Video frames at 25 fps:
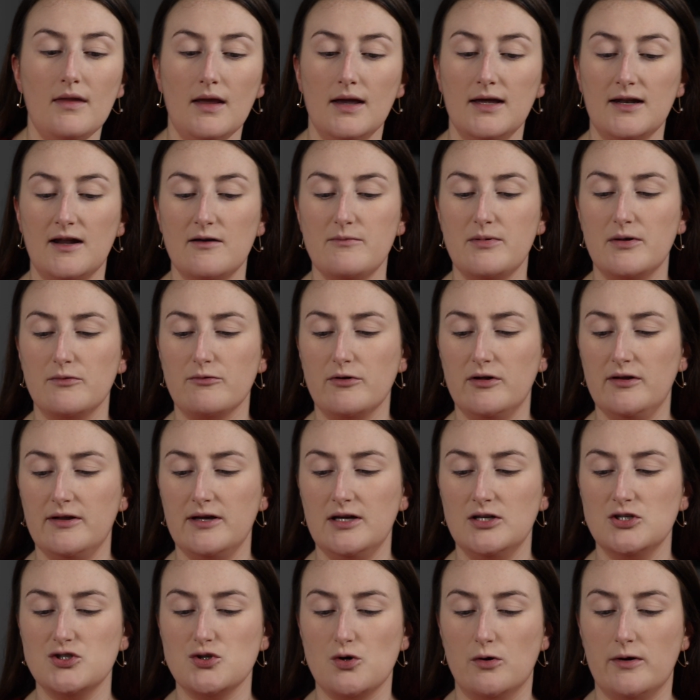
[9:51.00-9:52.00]
And I've been really
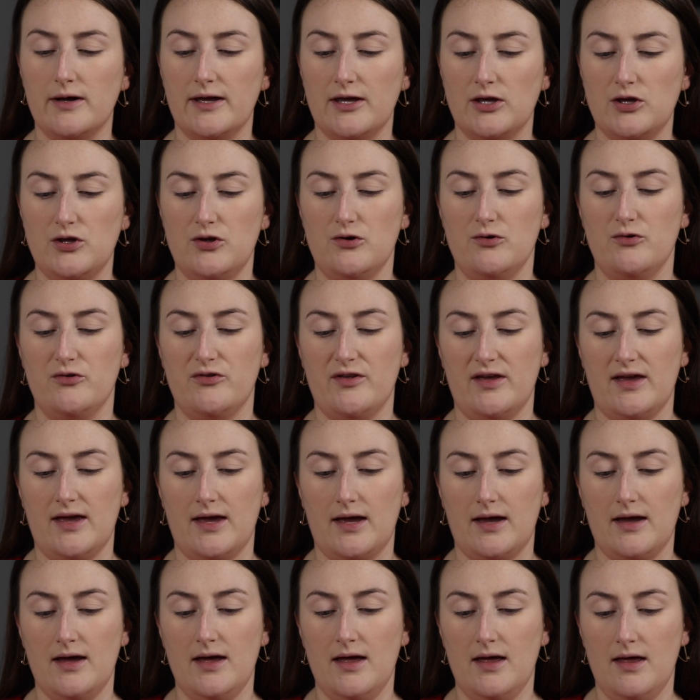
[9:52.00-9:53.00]
enjoying
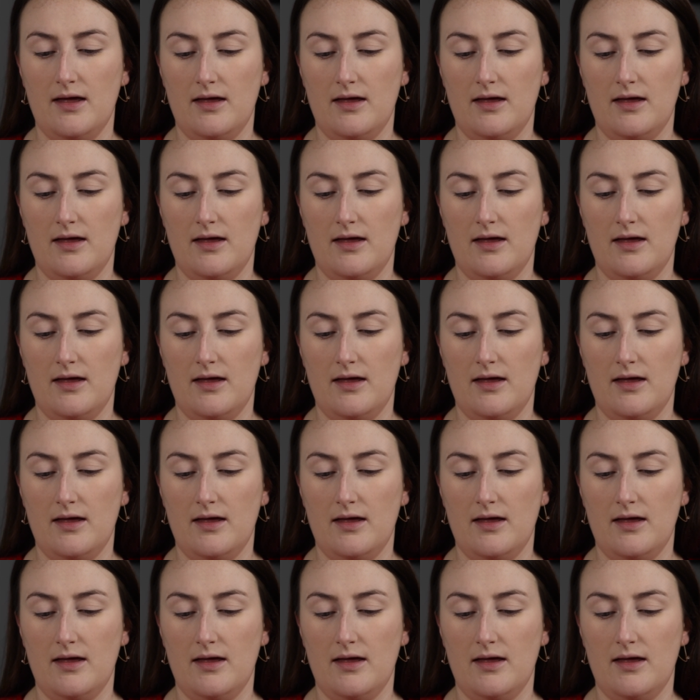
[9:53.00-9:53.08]
using